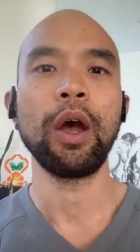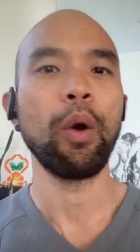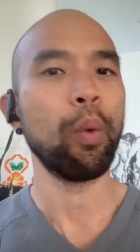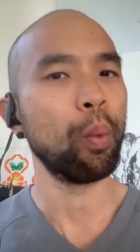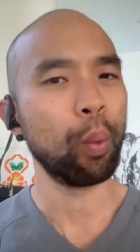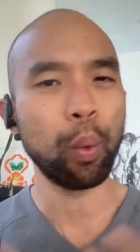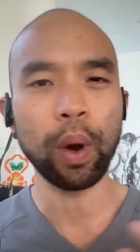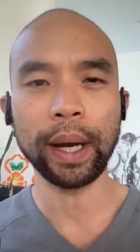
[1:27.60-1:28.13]

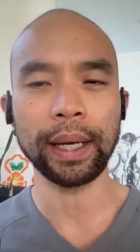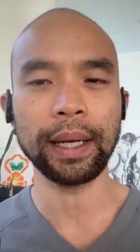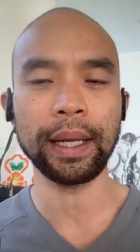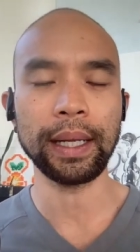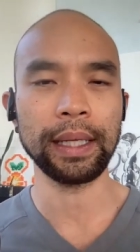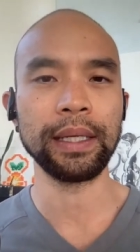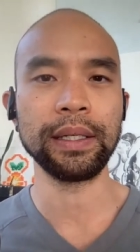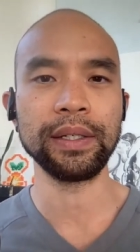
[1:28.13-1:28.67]
what
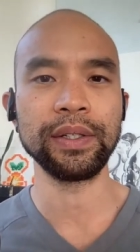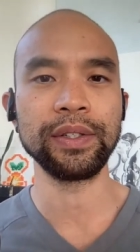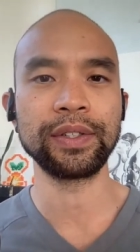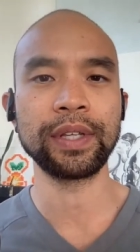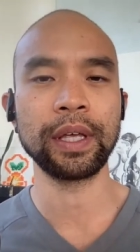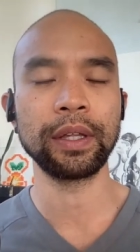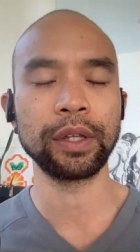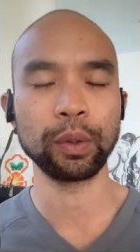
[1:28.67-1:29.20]
is
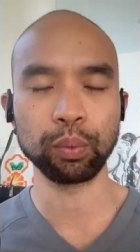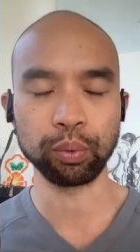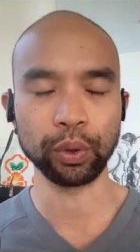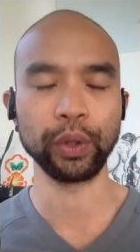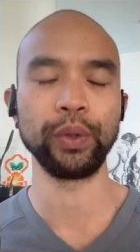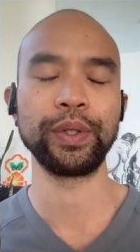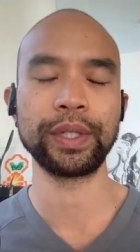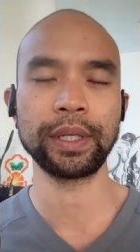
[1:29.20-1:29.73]
the
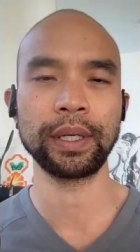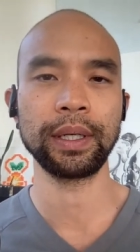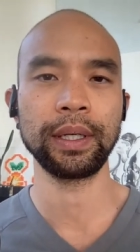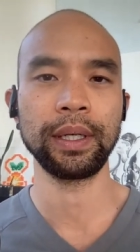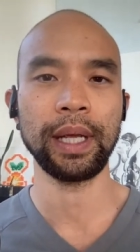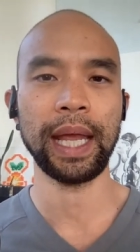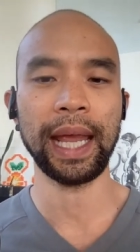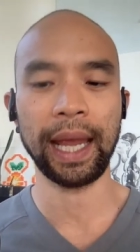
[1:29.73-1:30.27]
root
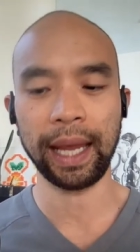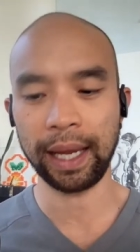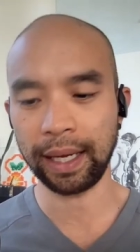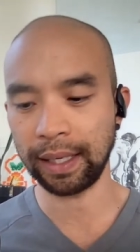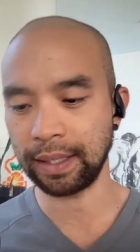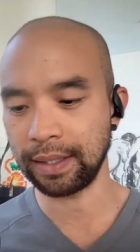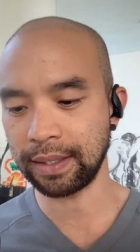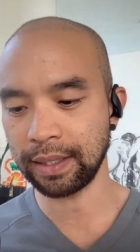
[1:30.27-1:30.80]

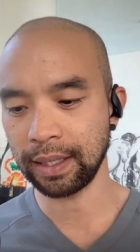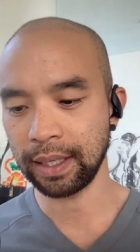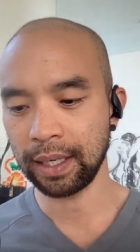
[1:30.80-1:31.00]
and